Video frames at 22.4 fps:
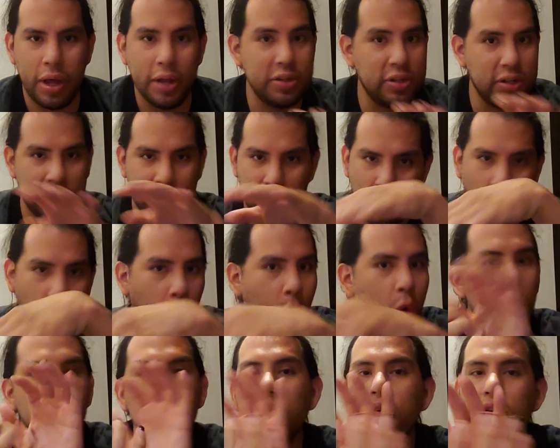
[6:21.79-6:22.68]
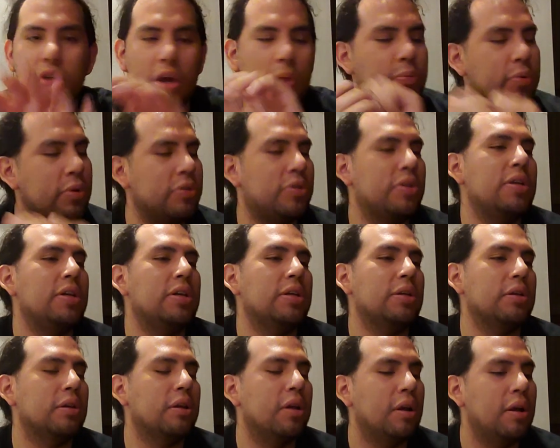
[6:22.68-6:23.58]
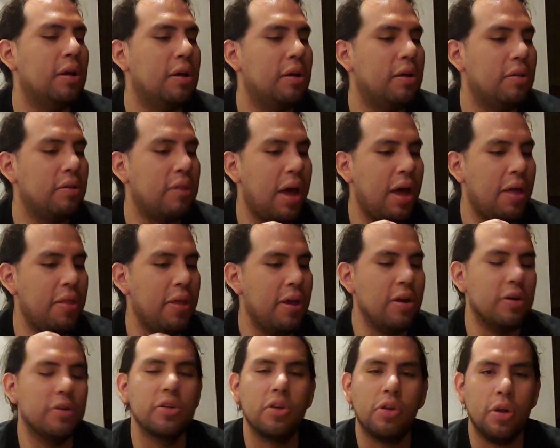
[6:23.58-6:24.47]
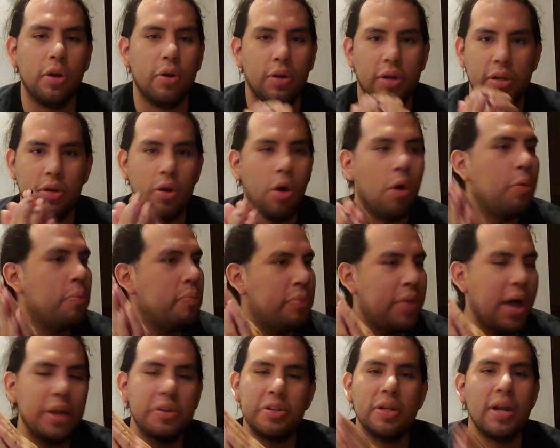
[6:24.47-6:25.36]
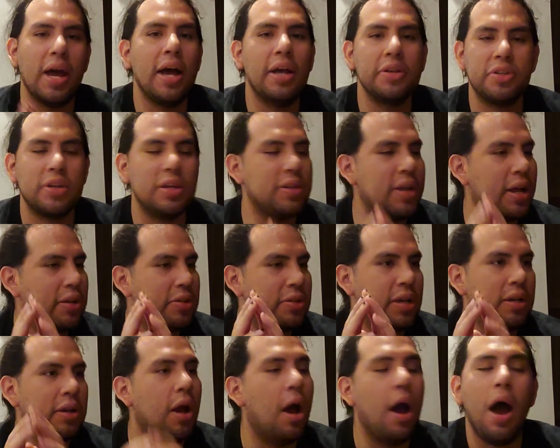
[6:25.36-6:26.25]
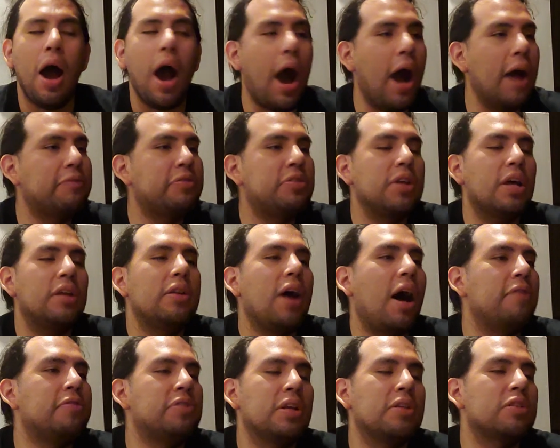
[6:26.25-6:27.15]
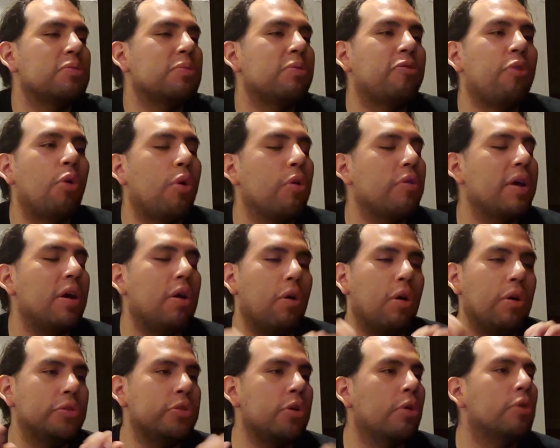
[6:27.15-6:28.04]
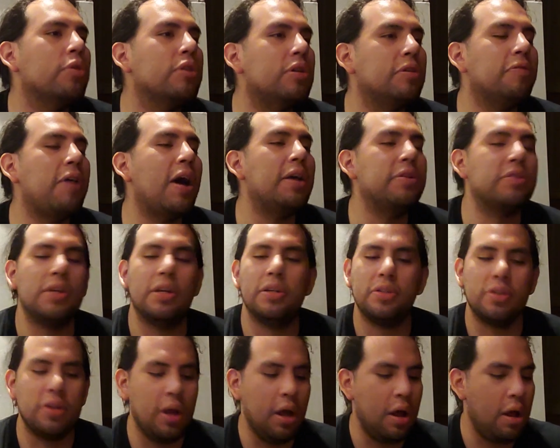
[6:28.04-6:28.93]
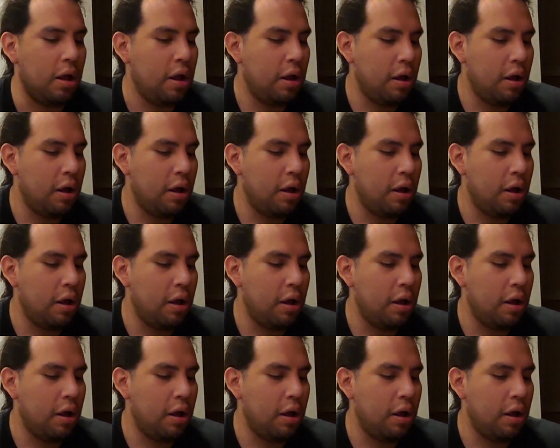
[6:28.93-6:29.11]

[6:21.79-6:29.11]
That's its own separate thing that they are declaring, nope, that's an asset. That is a, I've said this before, they are alternative assets.